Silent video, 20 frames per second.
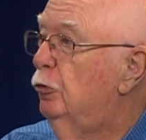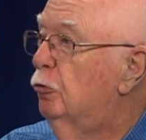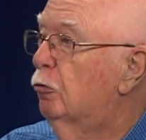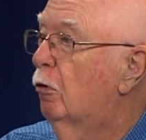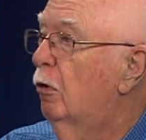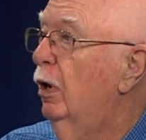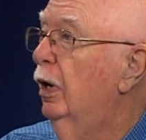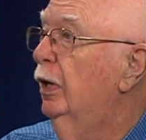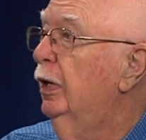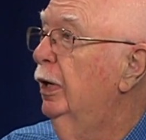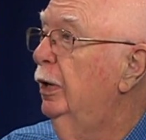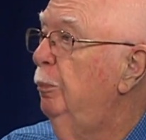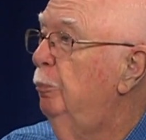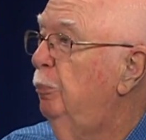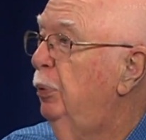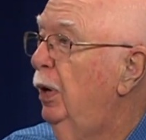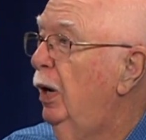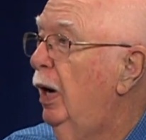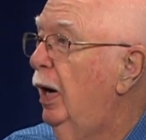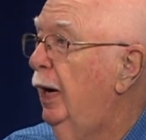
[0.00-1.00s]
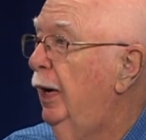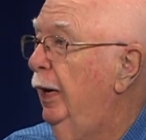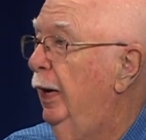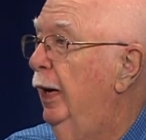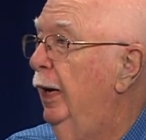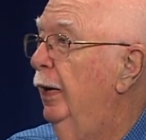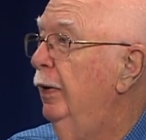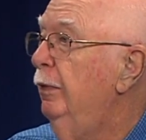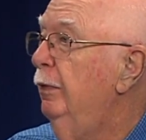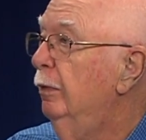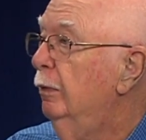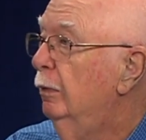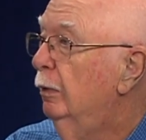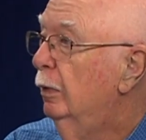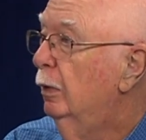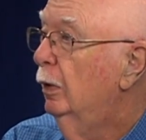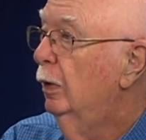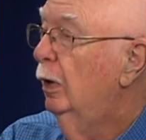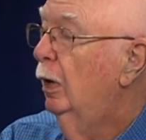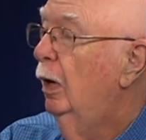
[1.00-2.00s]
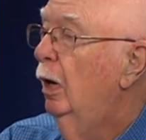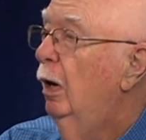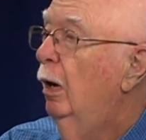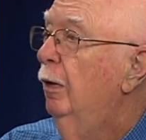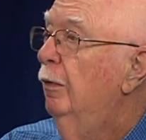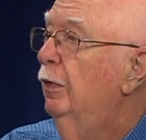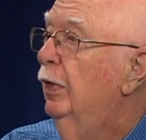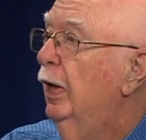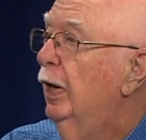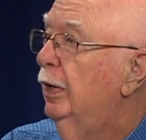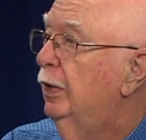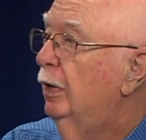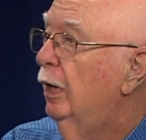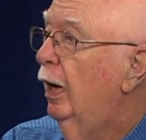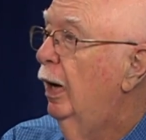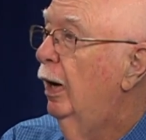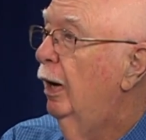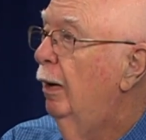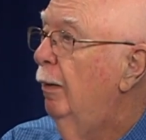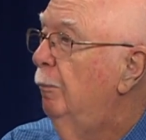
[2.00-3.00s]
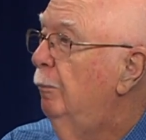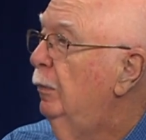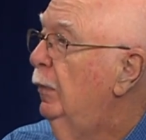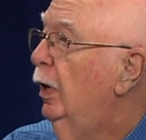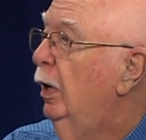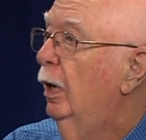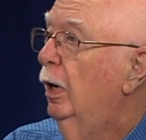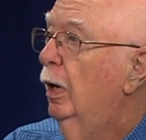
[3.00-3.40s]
drunken pothead that, uh,